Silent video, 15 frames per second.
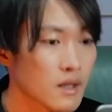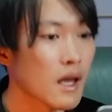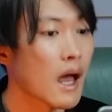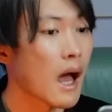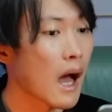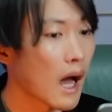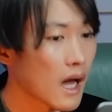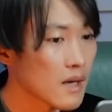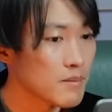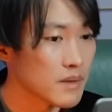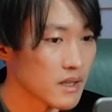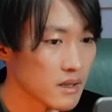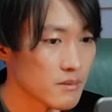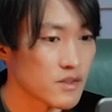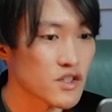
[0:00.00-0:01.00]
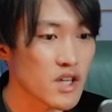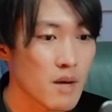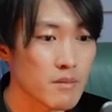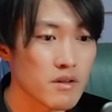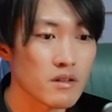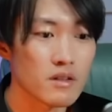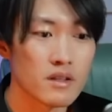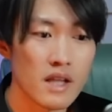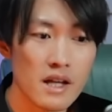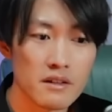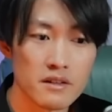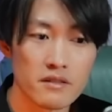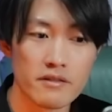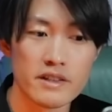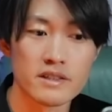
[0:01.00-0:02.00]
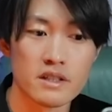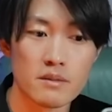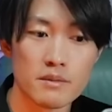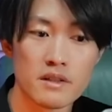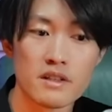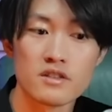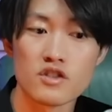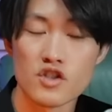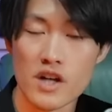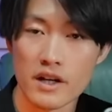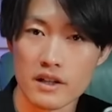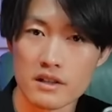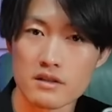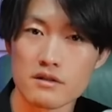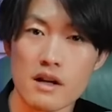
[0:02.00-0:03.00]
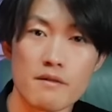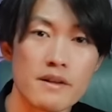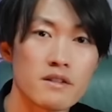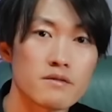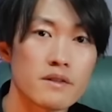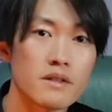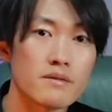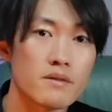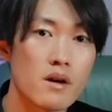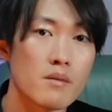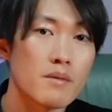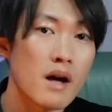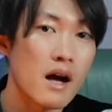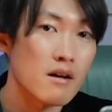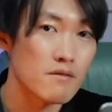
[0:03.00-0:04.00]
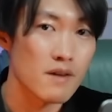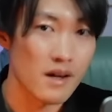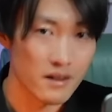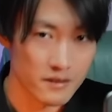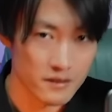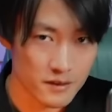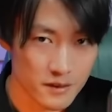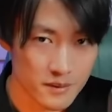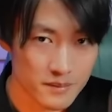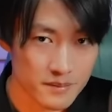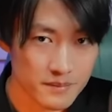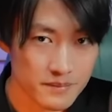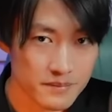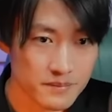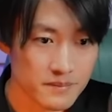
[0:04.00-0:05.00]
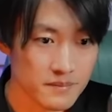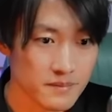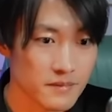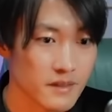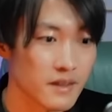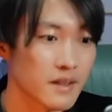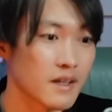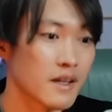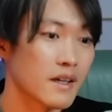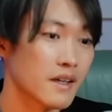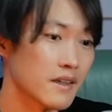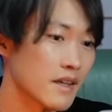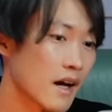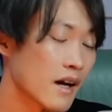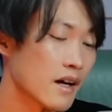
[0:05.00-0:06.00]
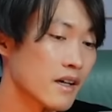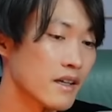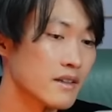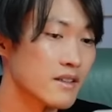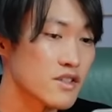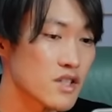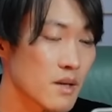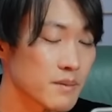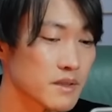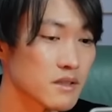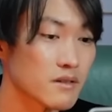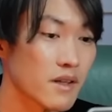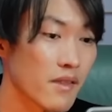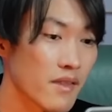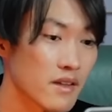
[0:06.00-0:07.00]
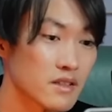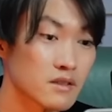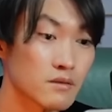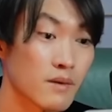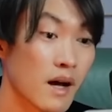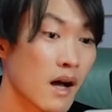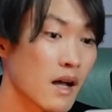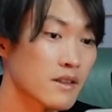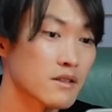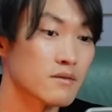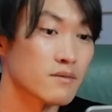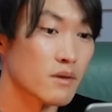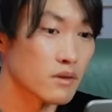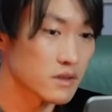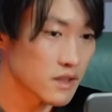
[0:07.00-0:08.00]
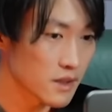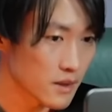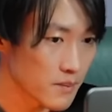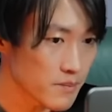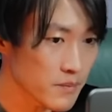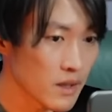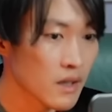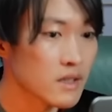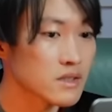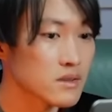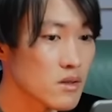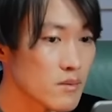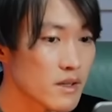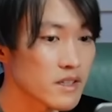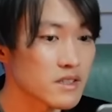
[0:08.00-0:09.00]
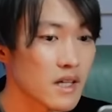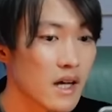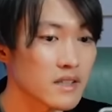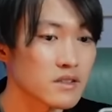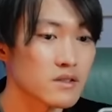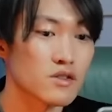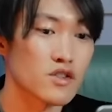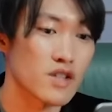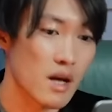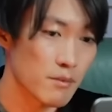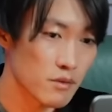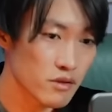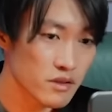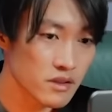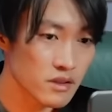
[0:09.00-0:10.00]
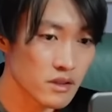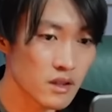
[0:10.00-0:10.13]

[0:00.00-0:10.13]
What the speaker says: I believe Shamrock likely received this jacket directly from Harald. Yeah, in the chapter 1114, Somart asks Shamrock,